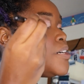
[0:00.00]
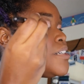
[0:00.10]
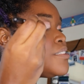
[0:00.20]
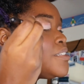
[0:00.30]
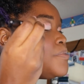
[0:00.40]

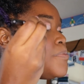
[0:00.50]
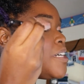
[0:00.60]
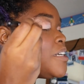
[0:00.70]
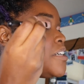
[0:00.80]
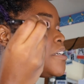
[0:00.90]
part of
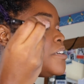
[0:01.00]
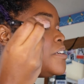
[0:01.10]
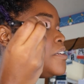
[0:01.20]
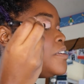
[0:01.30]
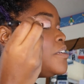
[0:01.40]
my
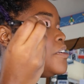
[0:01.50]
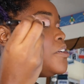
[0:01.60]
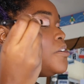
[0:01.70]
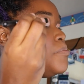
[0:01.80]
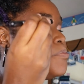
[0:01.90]

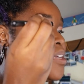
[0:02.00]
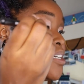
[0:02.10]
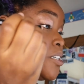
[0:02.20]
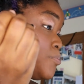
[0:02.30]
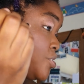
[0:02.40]

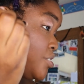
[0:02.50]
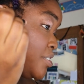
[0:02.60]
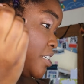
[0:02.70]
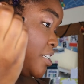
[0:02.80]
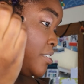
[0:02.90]
makeup
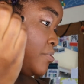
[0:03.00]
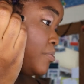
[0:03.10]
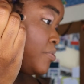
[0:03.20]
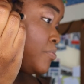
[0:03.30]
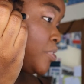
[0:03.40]
journey
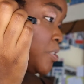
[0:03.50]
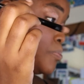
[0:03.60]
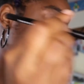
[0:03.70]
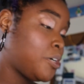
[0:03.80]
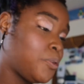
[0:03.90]
was
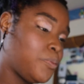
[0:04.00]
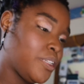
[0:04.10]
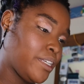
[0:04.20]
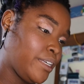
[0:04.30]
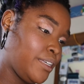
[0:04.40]

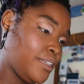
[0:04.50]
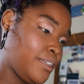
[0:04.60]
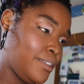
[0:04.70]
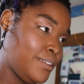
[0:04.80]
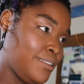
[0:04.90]

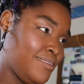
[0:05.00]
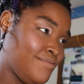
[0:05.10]
probably